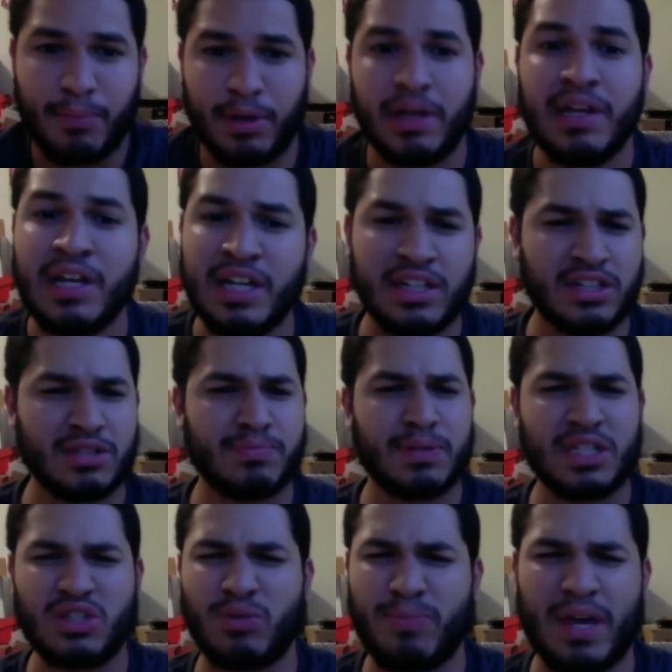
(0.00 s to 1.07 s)
but just
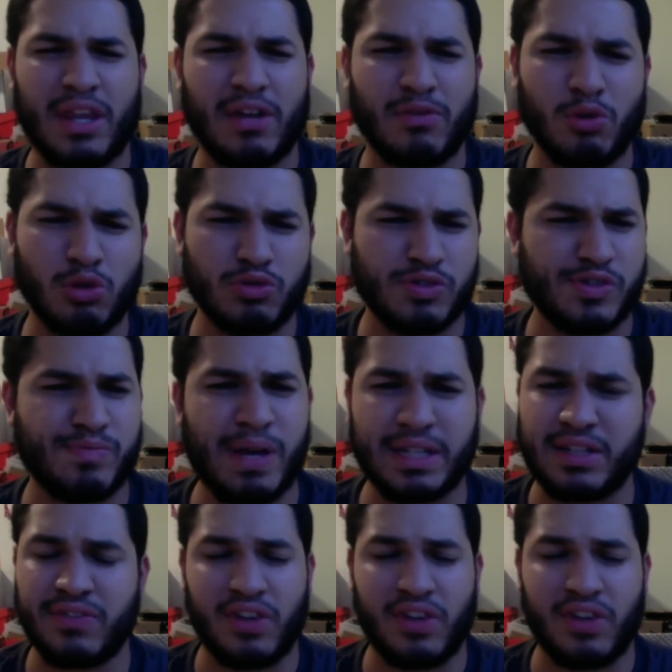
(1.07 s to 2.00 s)
please obey the rules, respect it.